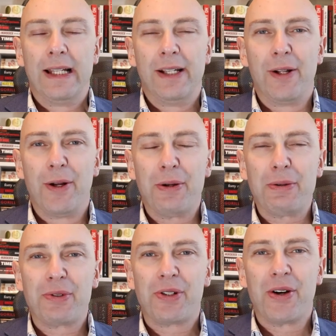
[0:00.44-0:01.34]

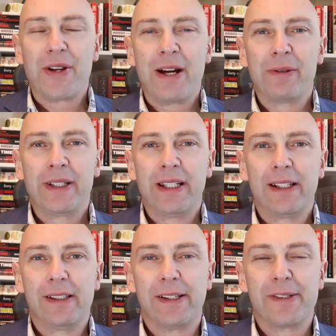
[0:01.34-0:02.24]
Hello, Sean Atwood
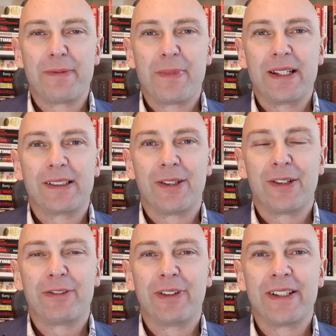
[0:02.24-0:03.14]
here, London-based
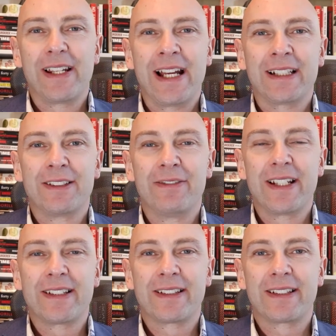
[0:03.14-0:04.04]
author and
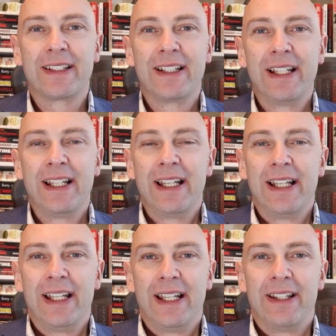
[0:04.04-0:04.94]
activist.
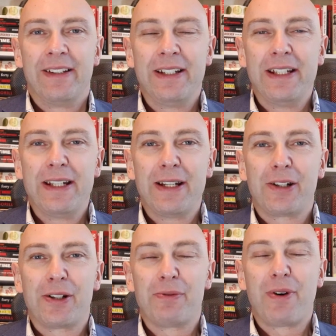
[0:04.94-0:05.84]
The
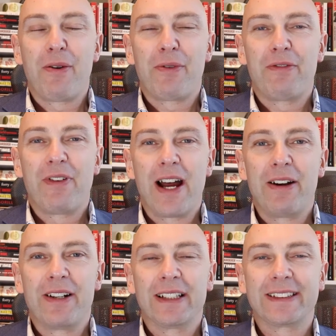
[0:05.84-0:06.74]

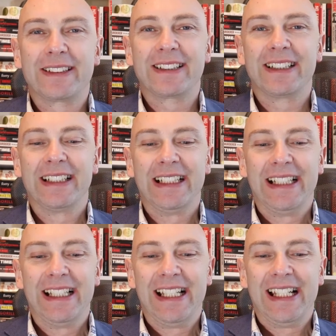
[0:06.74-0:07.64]
coronavirus
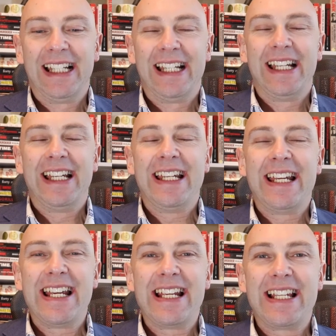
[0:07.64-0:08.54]

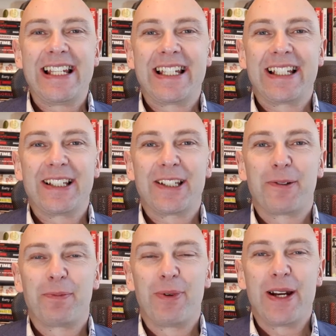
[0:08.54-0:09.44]
is
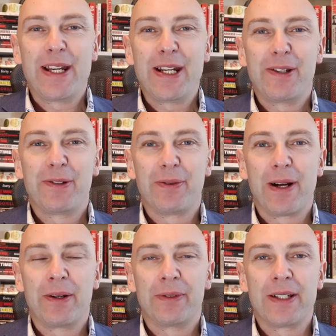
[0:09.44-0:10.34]
spreading
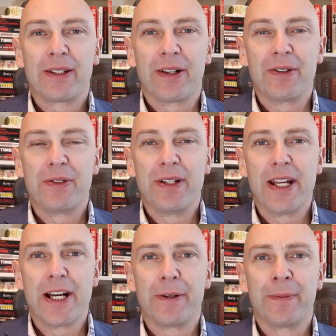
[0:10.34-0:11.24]
throughout this country
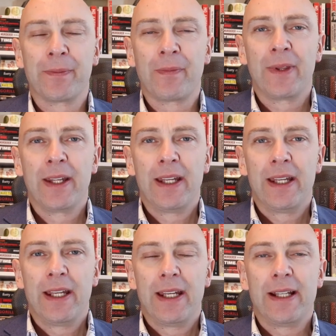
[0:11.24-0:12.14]
now.
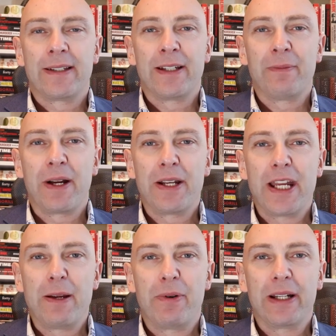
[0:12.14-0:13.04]
It's in my
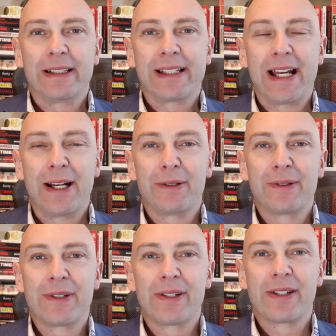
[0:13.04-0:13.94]
neighbouring
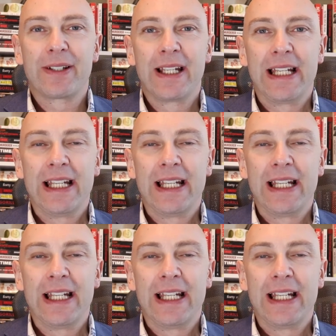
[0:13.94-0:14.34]
towns.